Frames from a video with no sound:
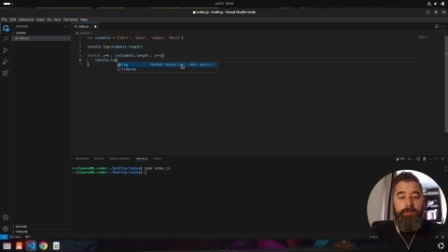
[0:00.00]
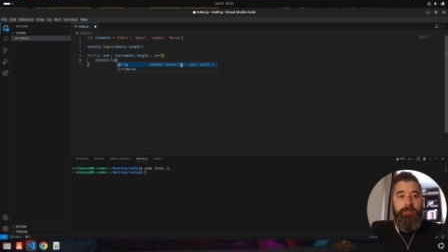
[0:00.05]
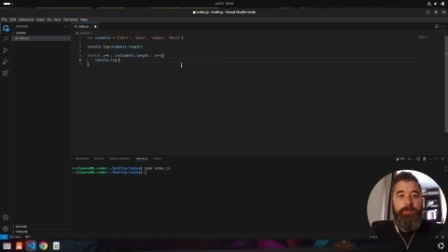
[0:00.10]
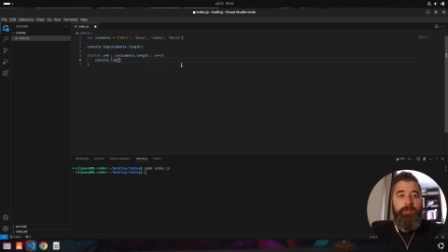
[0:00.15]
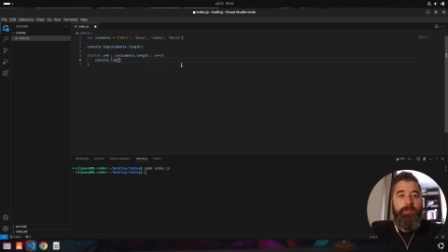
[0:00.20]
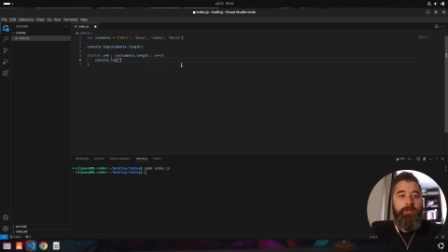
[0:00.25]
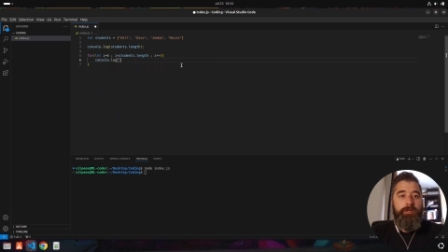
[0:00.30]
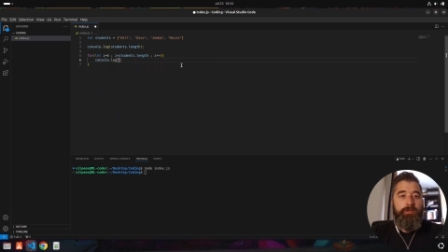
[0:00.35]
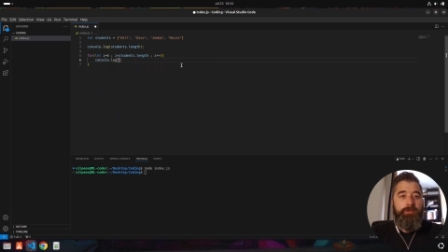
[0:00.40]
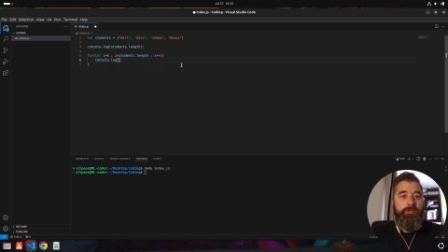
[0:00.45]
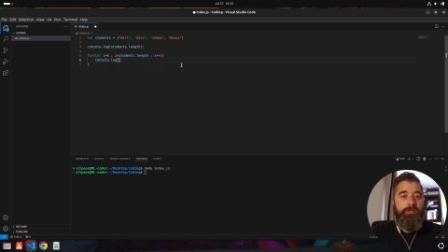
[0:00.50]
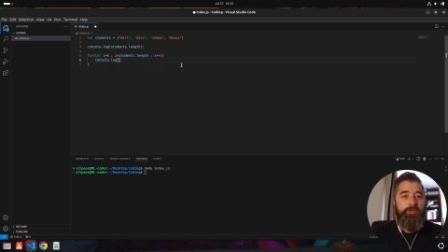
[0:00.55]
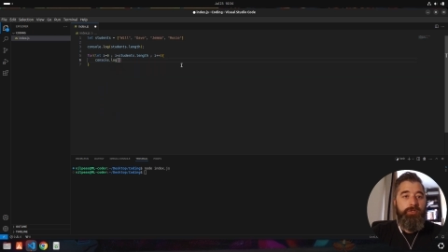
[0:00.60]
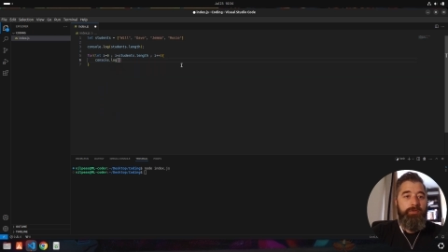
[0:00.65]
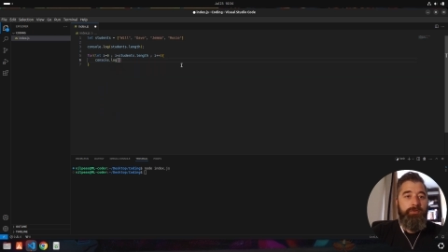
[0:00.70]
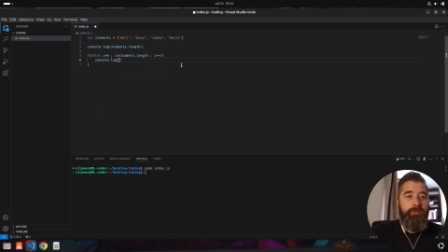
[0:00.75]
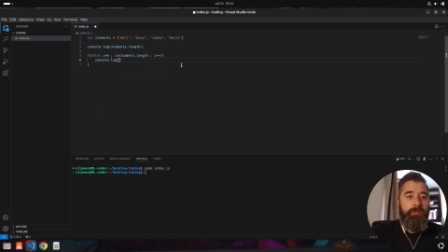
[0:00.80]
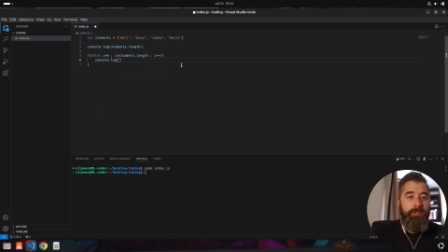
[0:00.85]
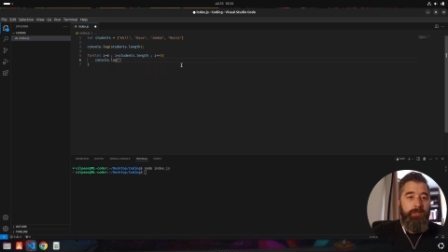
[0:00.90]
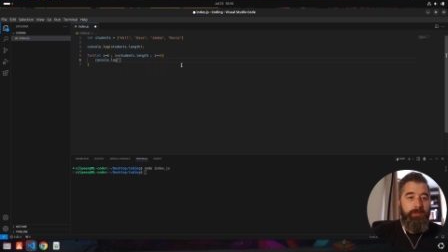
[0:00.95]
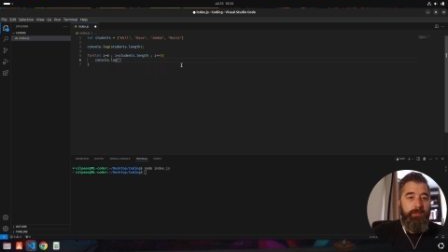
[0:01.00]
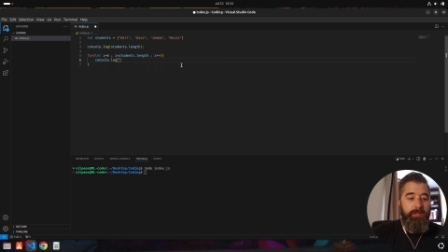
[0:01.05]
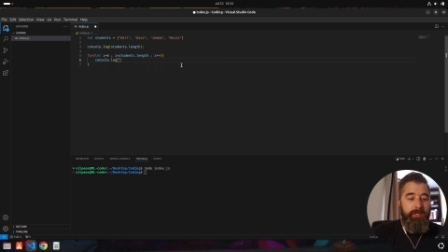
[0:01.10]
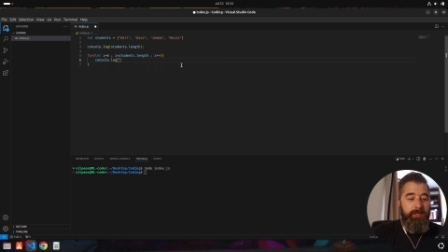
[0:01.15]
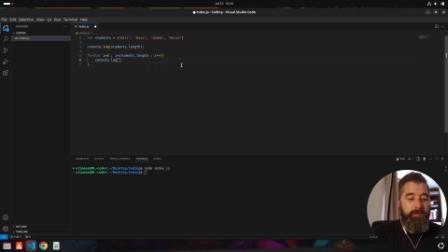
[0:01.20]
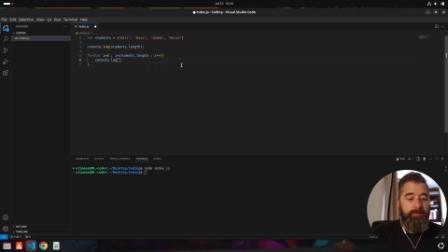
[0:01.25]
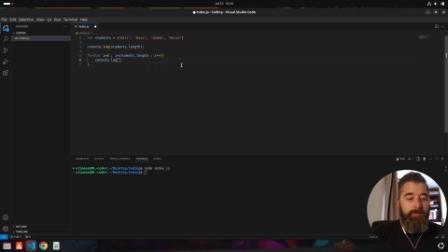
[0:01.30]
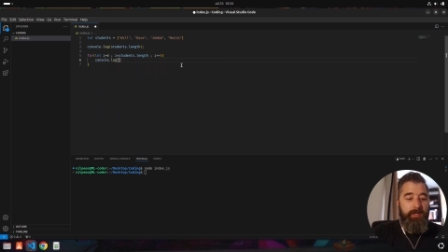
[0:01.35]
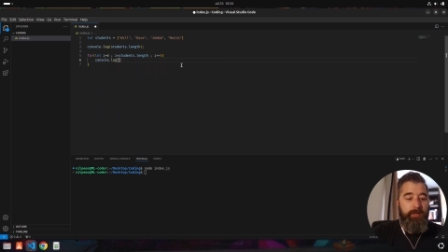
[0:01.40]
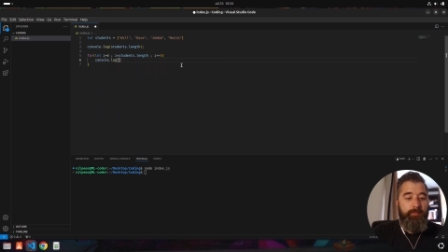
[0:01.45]
console log,
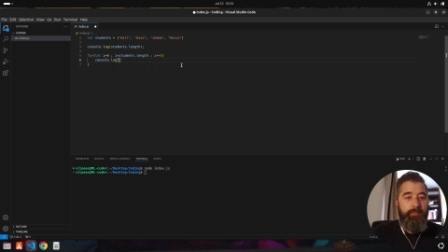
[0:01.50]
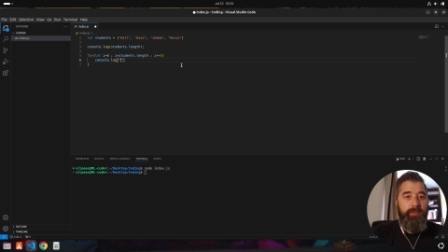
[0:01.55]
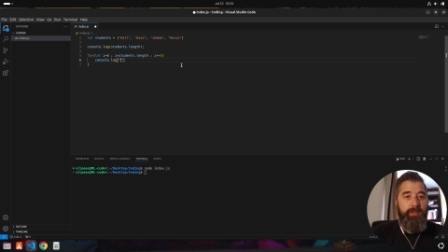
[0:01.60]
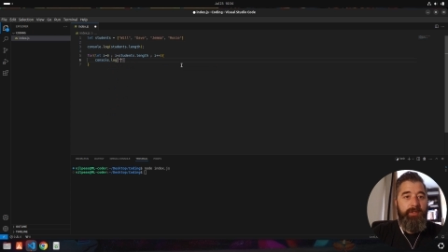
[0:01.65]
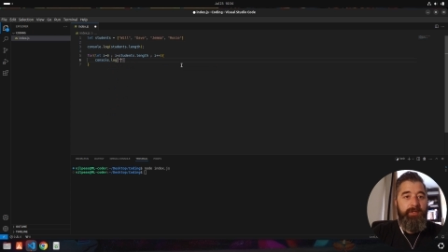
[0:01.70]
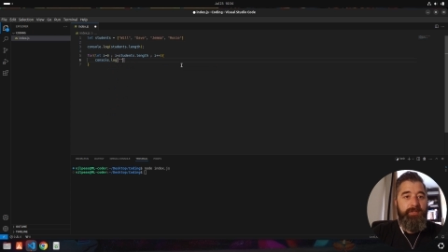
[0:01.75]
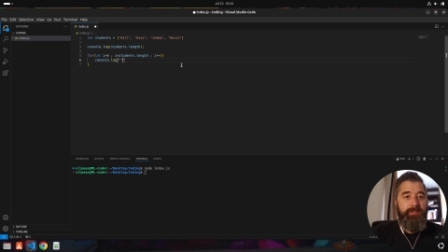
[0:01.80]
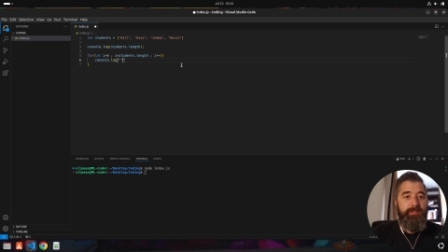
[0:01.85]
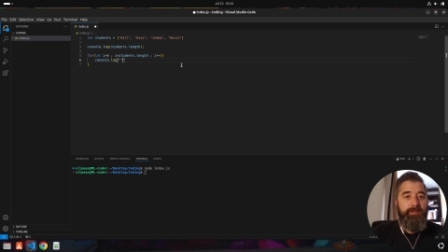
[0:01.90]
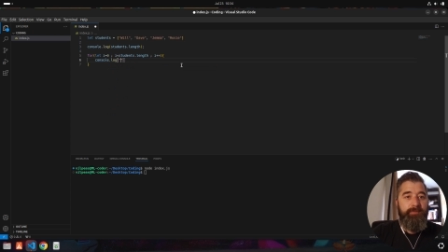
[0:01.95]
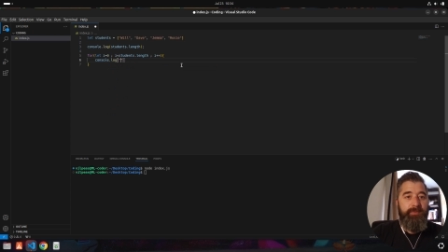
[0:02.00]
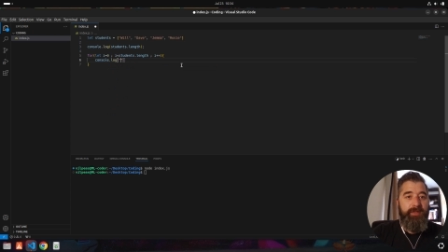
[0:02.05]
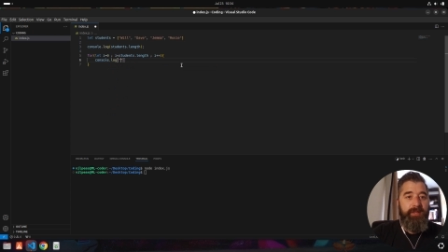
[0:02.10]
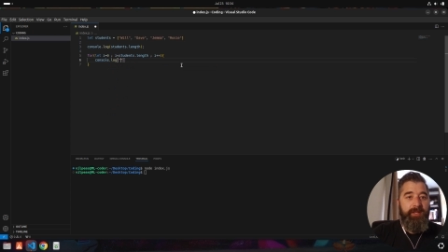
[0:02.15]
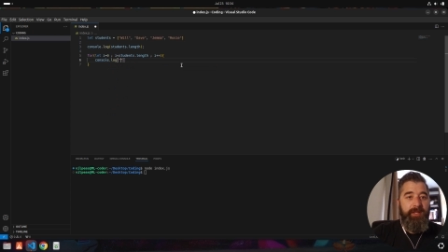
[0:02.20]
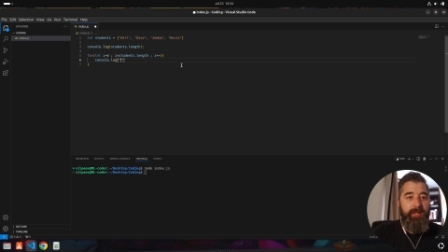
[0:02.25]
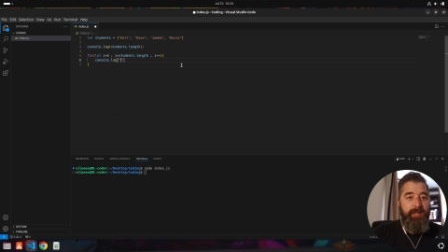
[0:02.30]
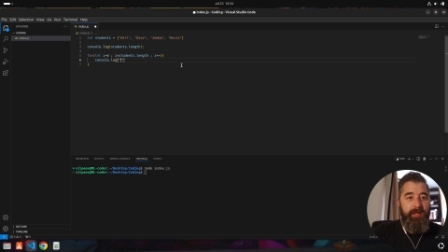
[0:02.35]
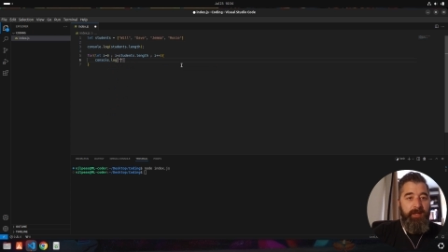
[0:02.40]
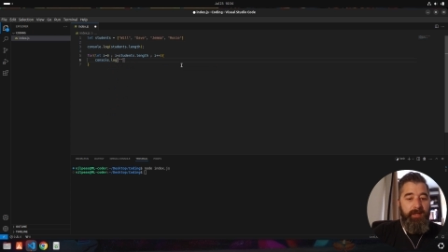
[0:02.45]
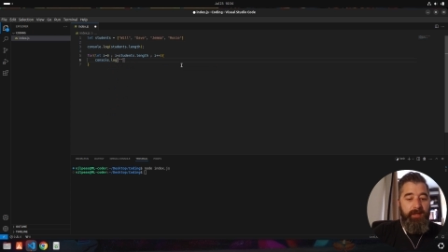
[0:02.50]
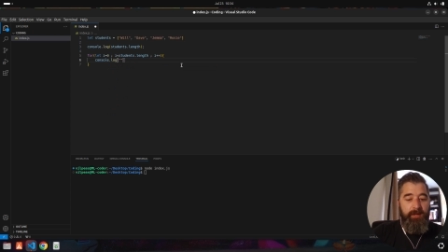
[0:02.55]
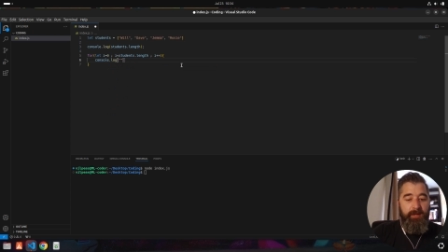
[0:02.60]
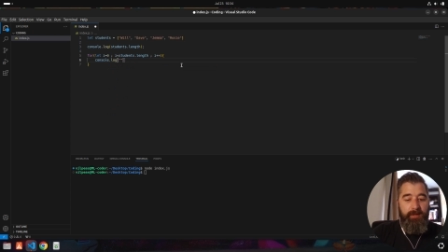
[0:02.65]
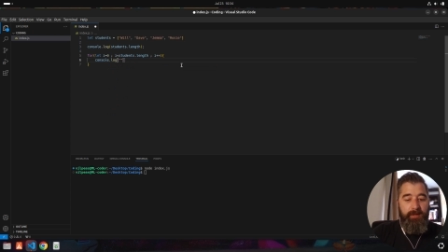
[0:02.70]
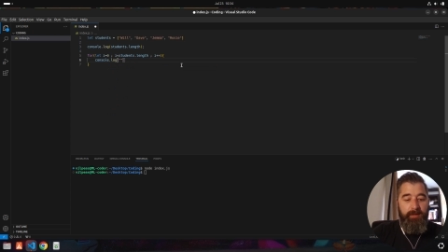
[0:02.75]
I'll put something here,